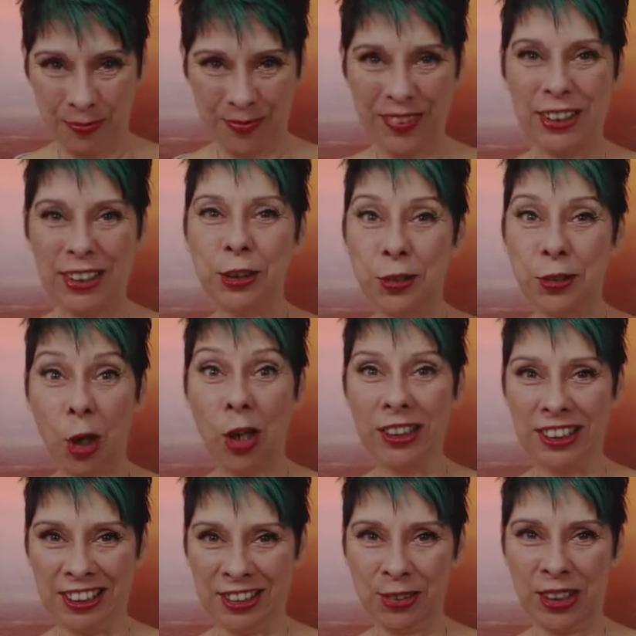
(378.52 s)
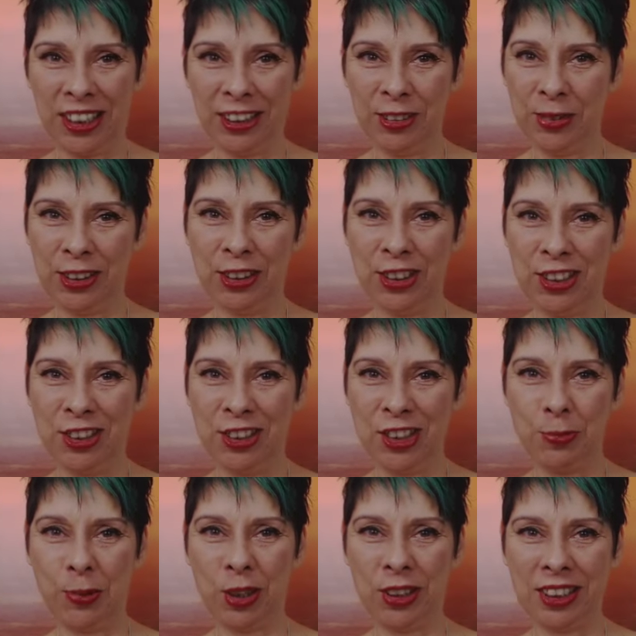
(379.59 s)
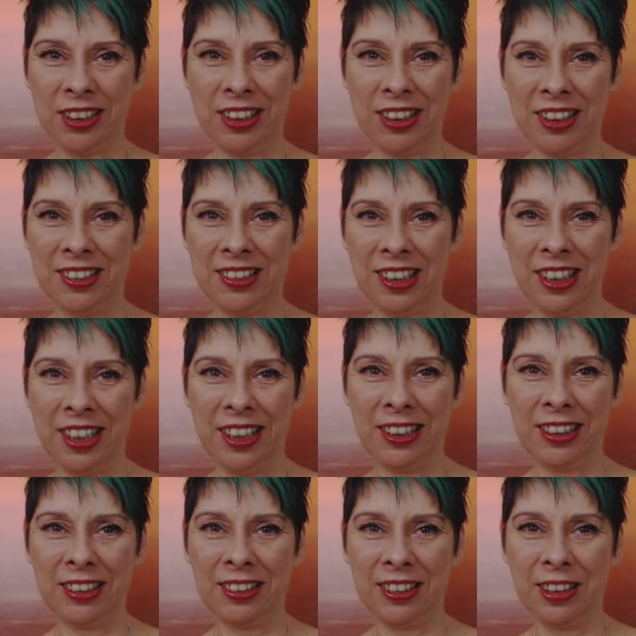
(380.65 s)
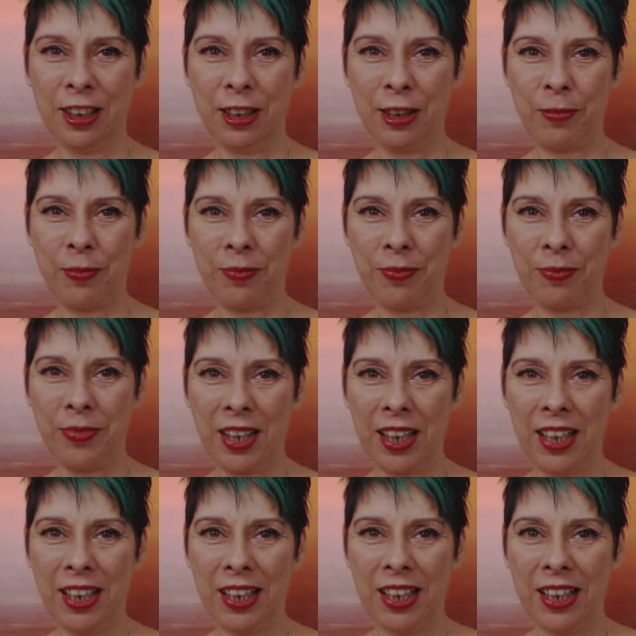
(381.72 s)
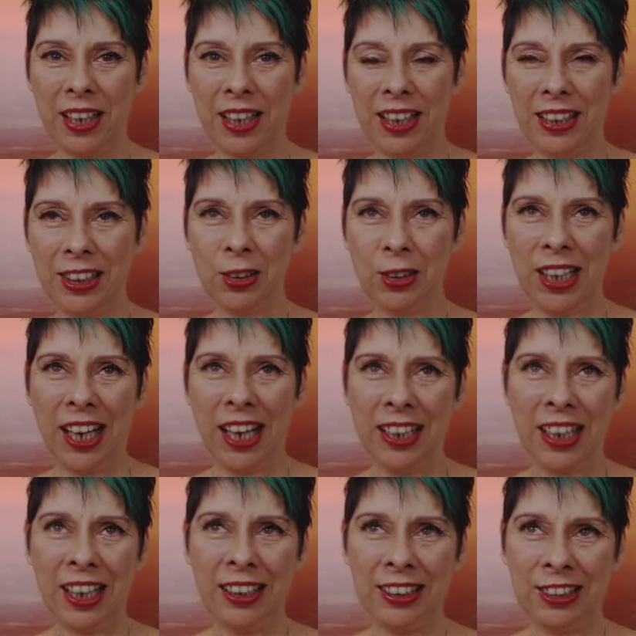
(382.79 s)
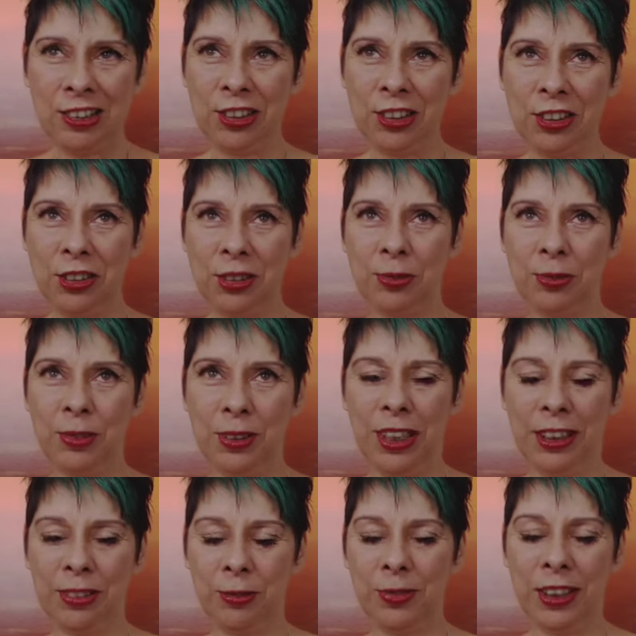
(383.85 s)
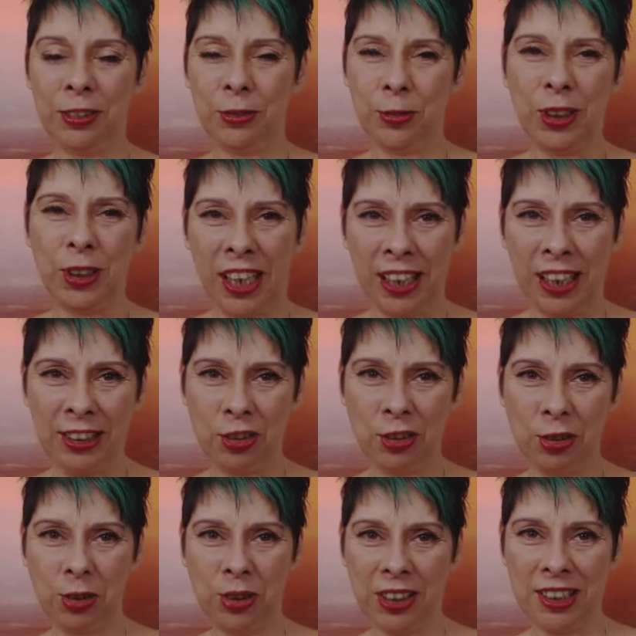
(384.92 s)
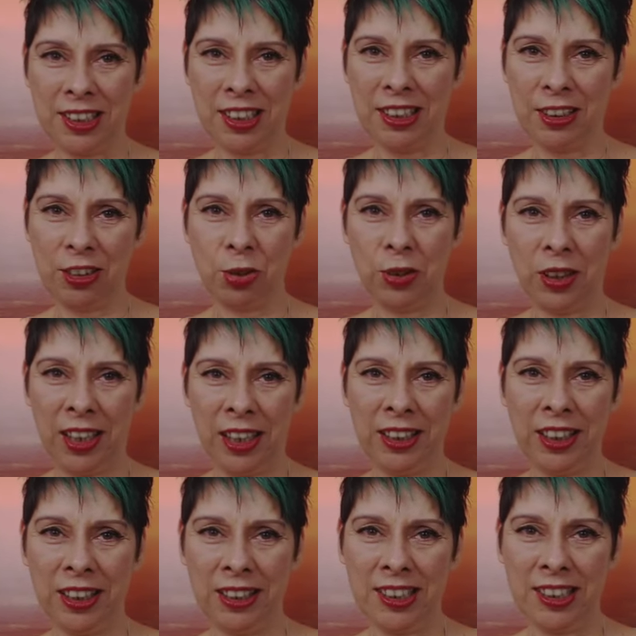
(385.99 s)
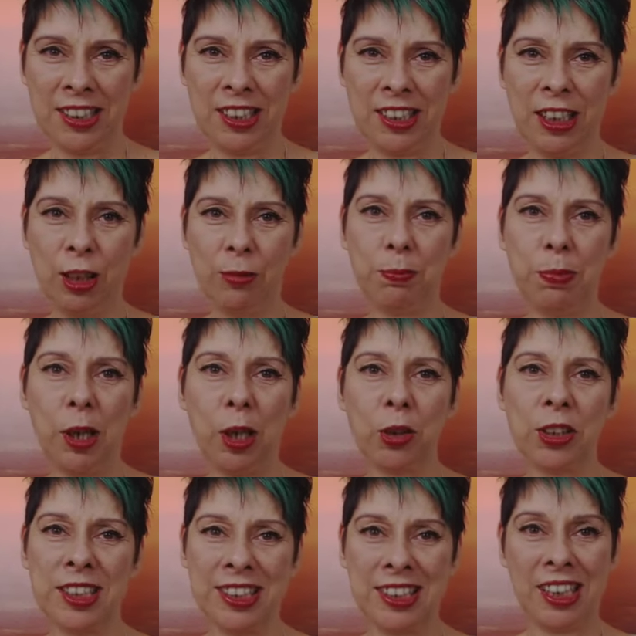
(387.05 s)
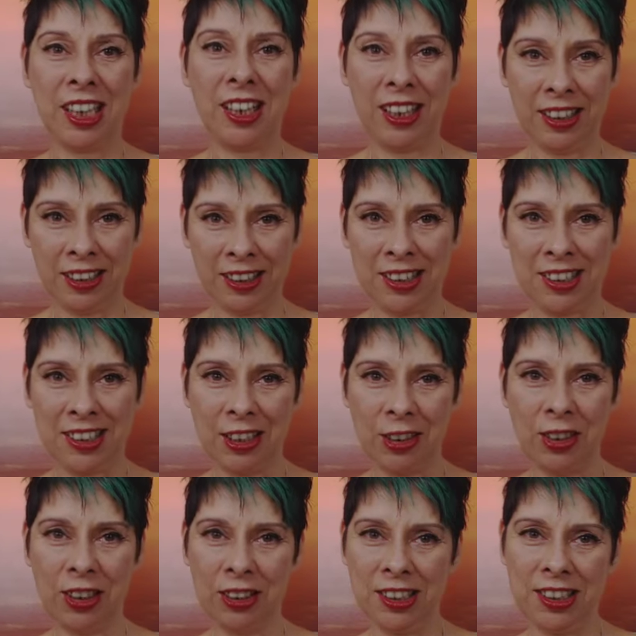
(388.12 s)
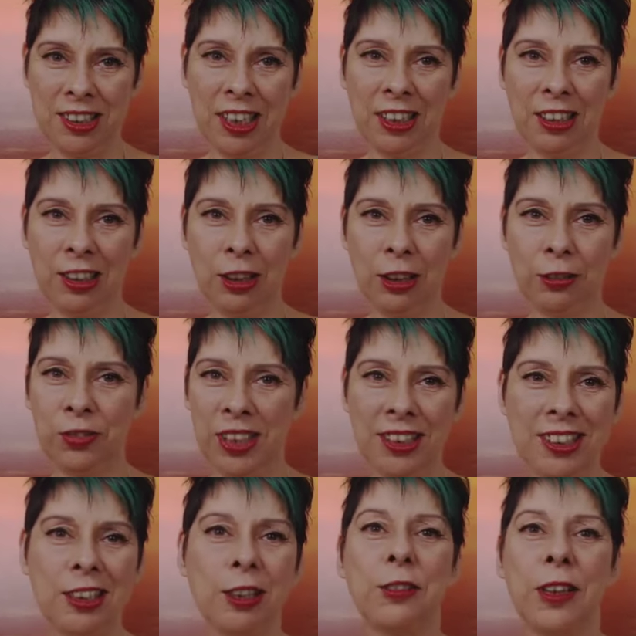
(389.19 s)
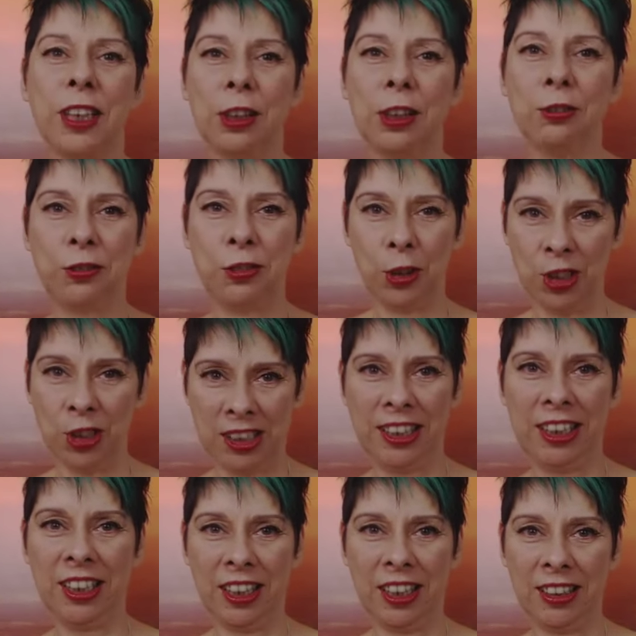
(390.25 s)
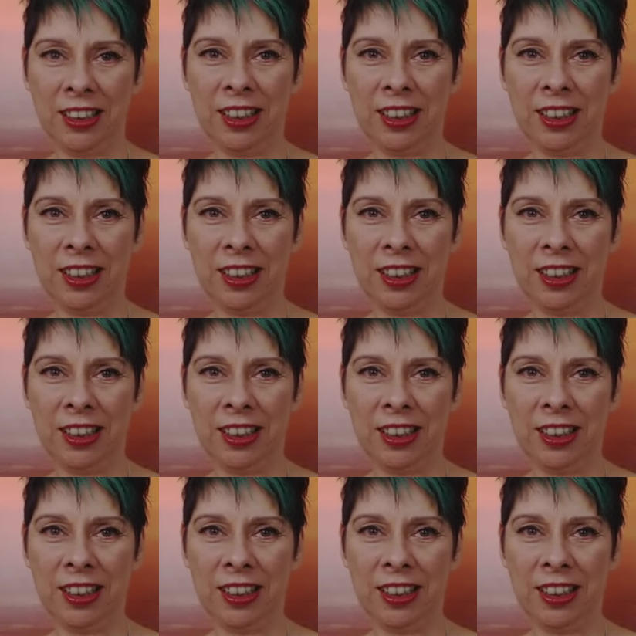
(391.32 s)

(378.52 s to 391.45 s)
you've got it, right? Because you spotted it. And look, I like to, like what I do is I try and see both sides. So instead of, that's the very first thing I